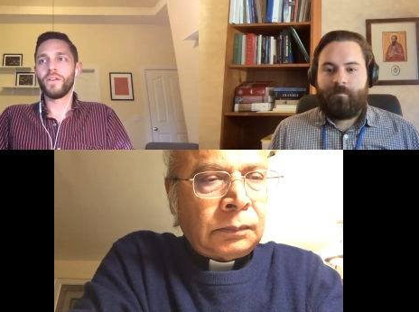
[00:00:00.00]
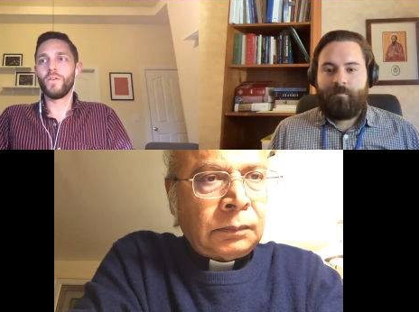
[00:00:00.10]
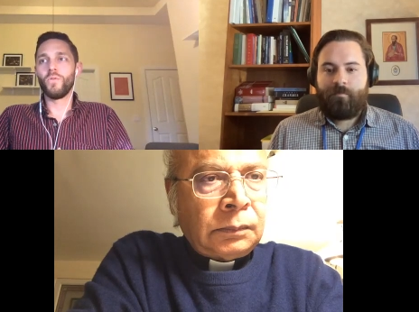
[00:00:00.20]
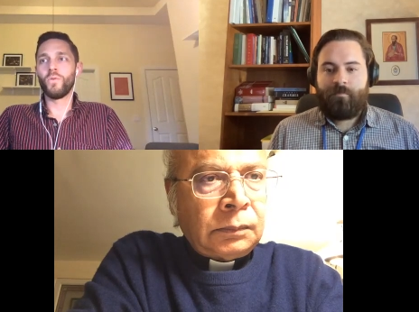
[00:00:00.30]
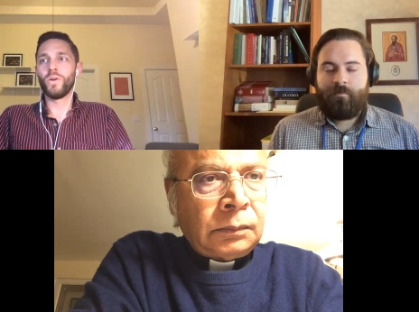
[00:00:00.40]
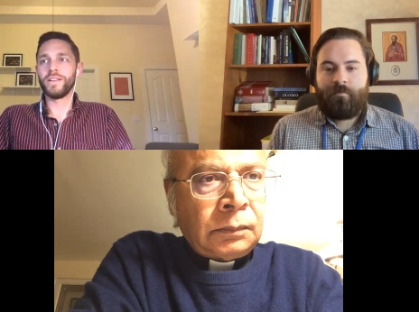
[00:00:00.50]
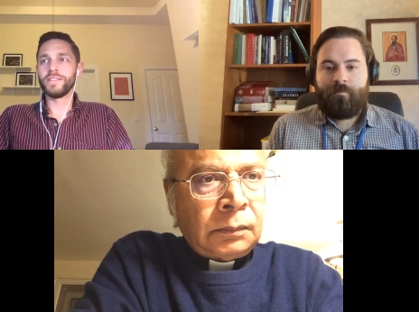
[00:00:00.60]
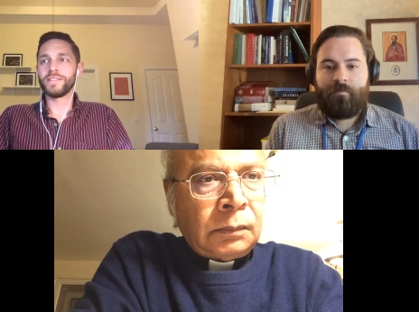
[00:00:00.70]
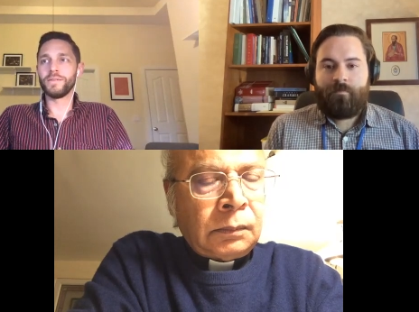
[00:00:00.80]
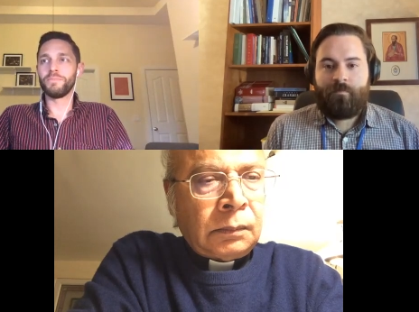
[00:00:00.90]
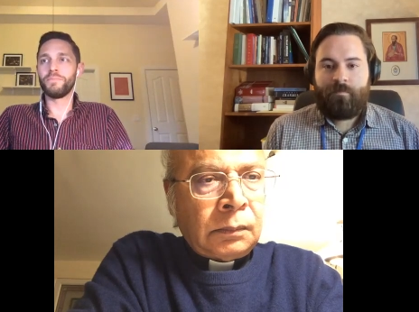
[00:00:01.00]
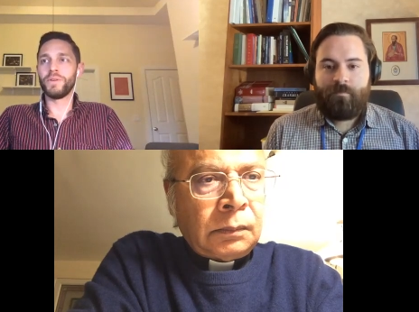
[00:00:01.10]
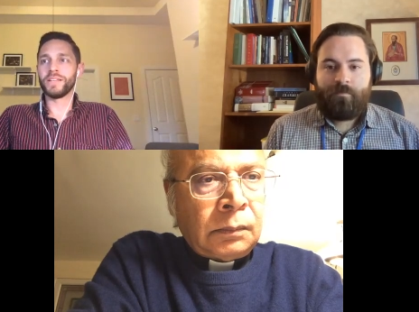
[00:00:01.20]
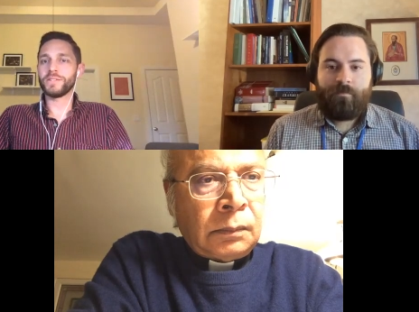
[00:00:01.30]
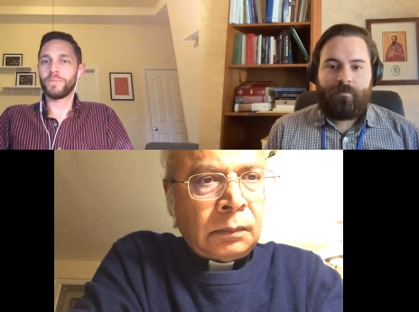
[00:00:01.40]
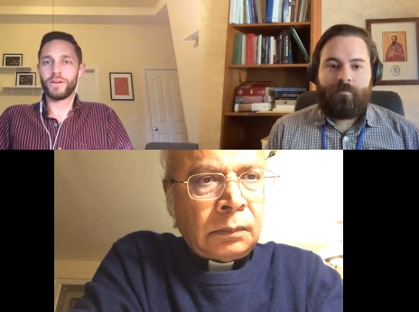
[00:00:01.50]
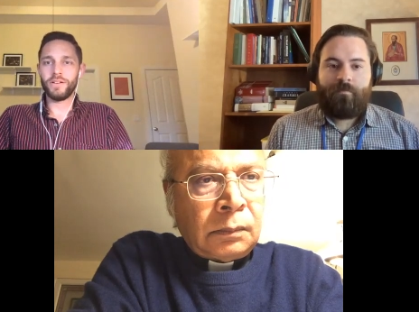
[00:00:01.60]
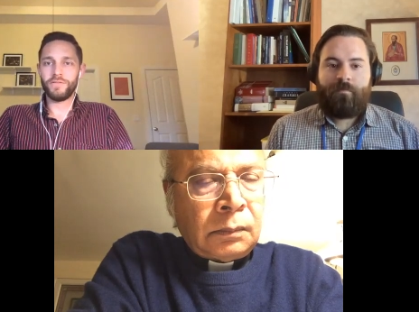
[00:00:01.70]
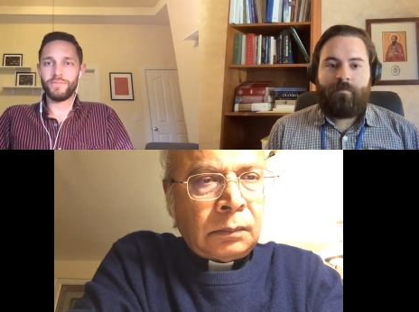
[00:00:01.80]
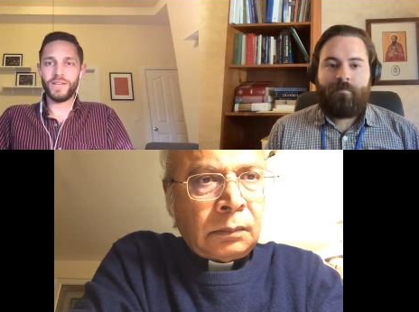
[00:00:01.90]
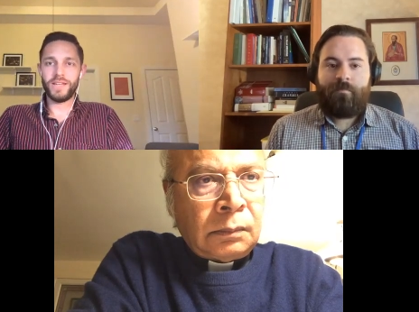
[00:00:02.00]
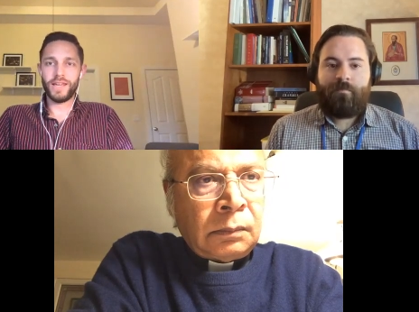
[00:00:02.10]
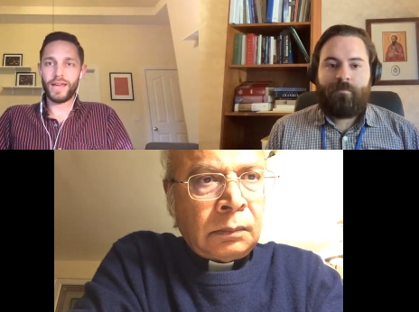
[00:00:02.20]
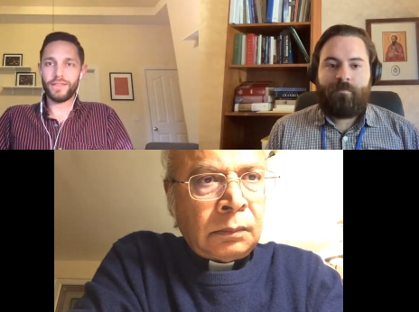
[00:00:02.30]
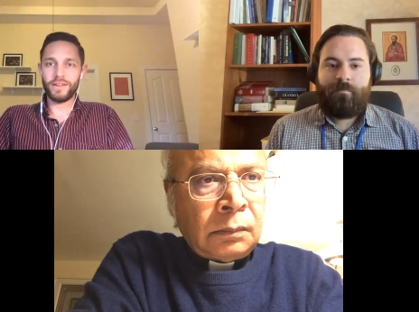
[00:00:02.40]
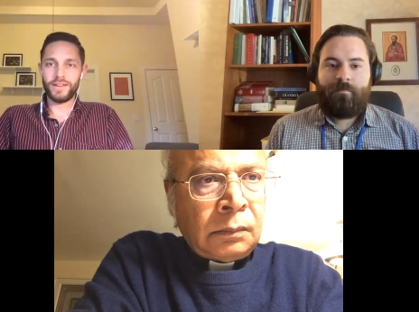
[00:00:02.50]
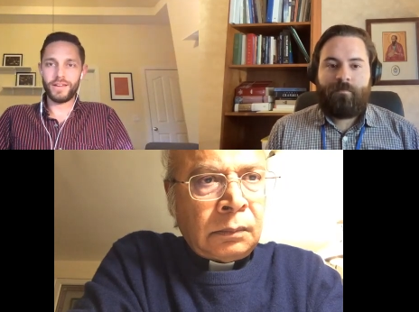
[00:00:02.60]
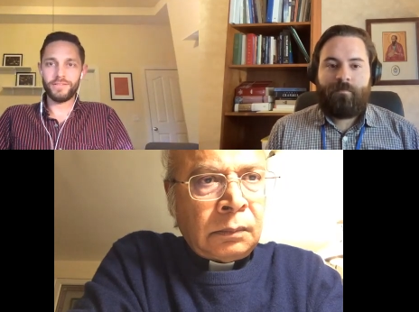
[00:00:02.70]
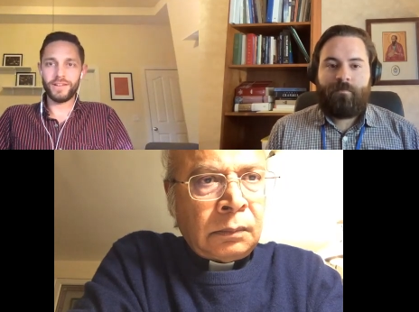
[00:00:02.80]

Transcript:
Speaker 1: what is the best part of being Catholic now?